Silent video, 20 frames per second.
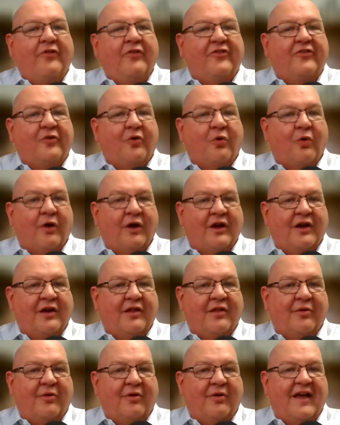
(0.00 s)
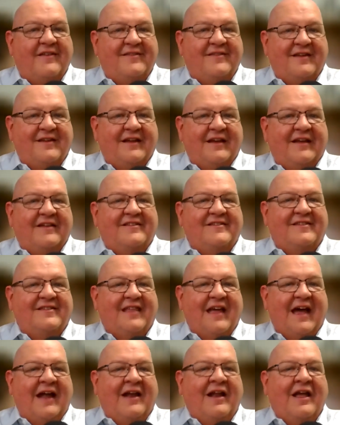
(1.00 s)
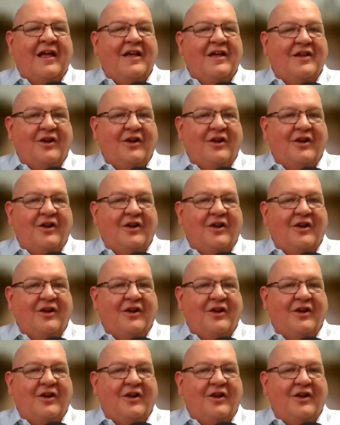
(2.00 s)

story to the residents that